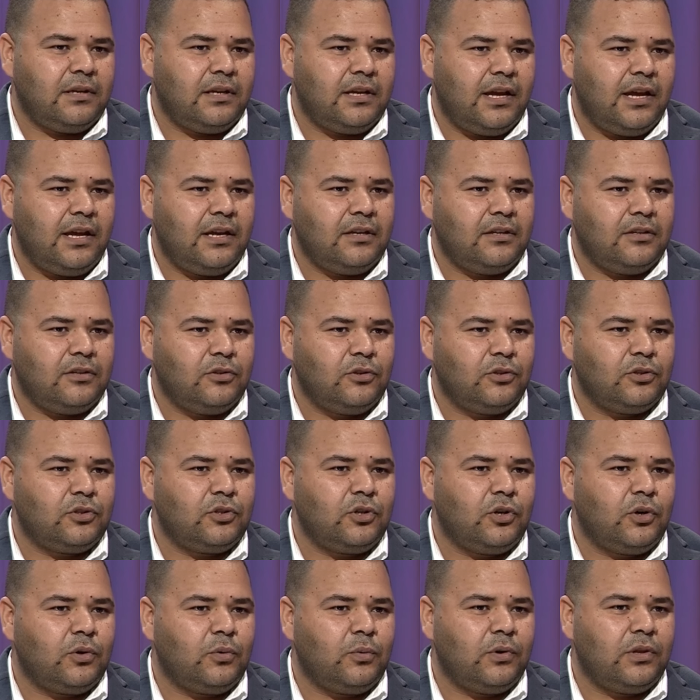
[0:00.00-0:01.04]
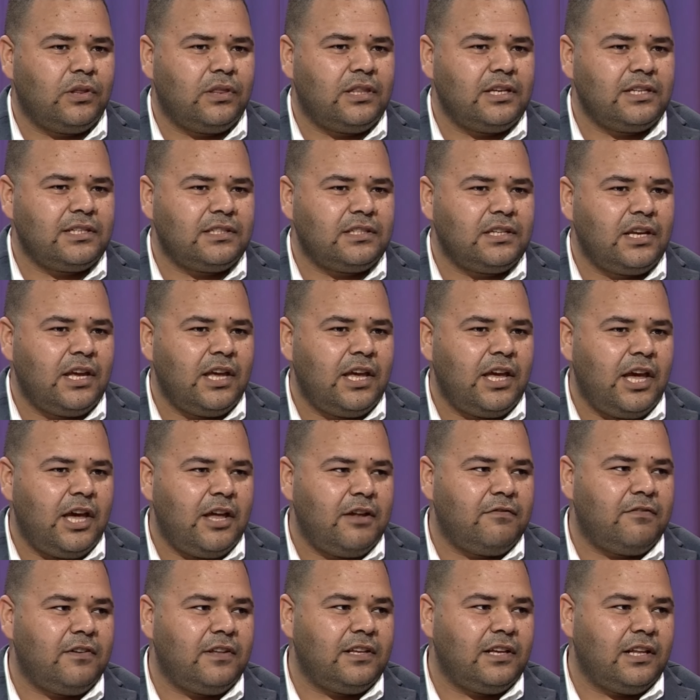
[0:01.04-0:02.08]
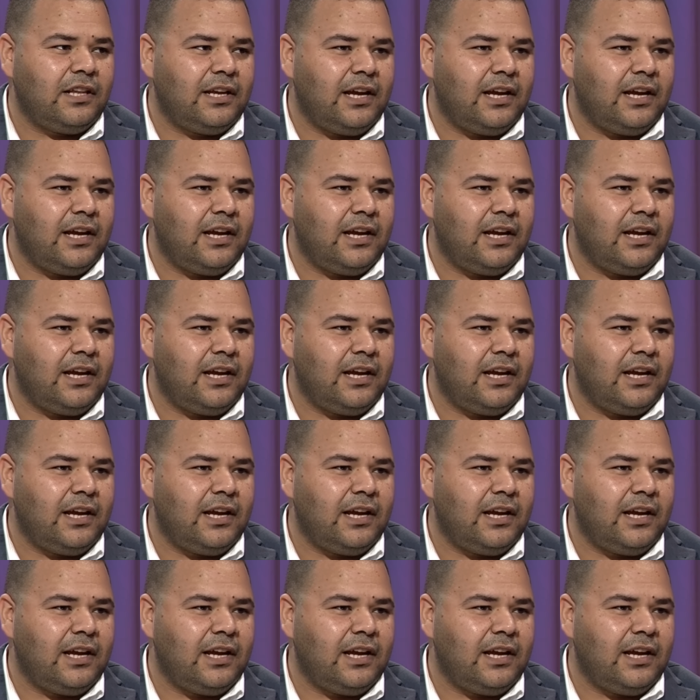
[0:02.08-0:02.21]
hey, don't talk with this infidel